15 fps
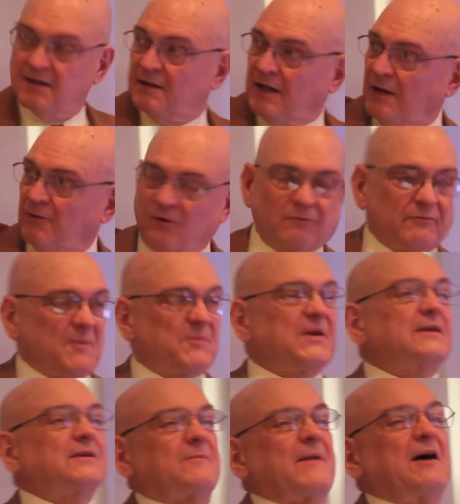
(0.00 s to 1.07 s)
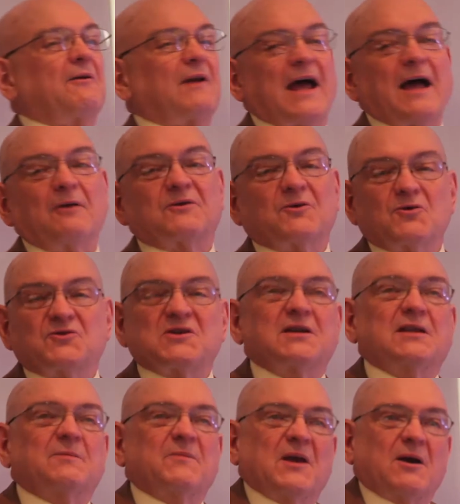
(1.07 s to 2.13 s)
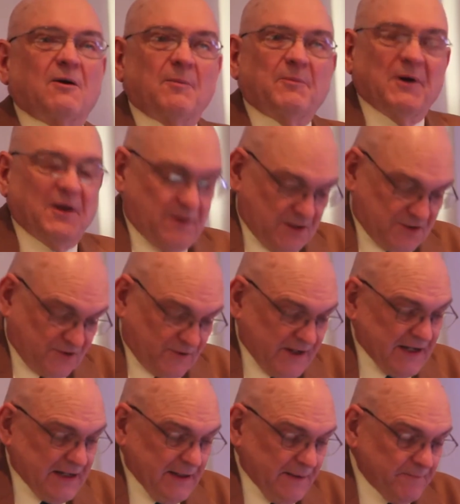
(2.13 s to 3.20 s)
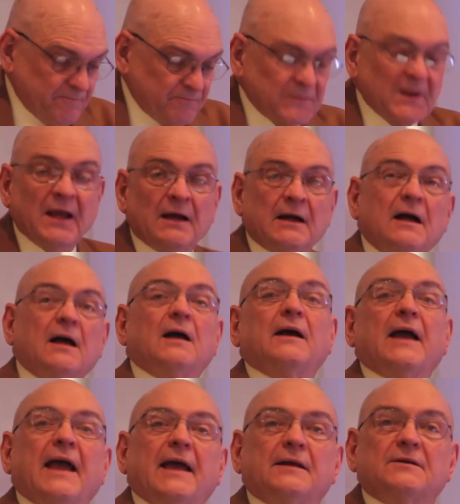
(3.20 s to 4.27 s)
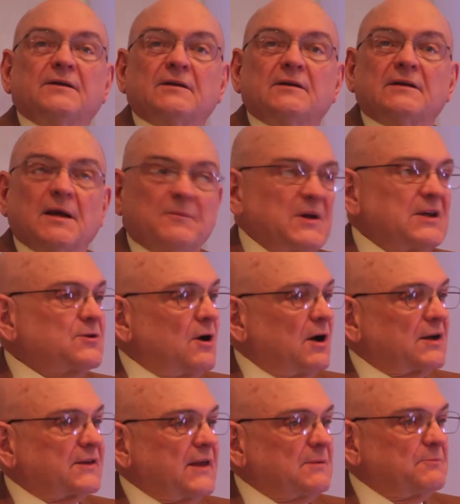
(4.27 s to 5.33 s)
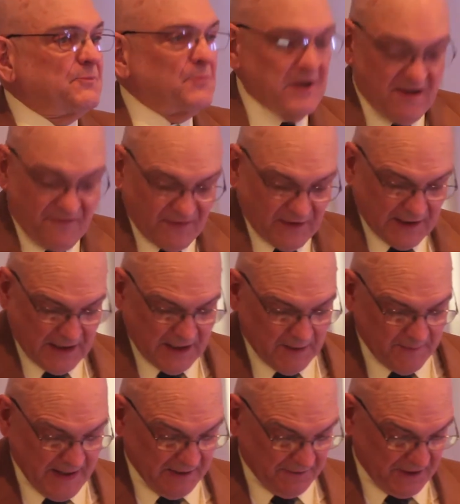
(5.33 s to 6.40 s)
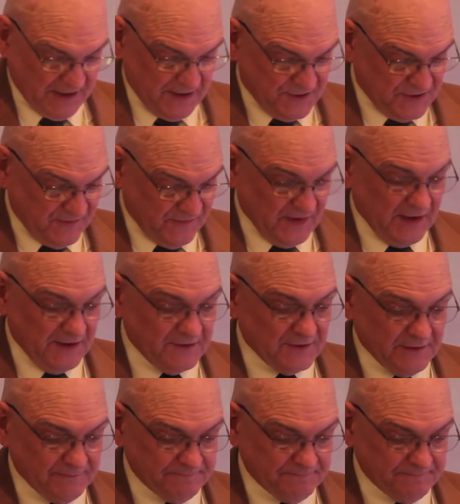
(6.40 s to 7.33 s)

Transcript: I won't repeat them out loud. You see them there up on the screen. Uh, and let me talk then briefly about each of these.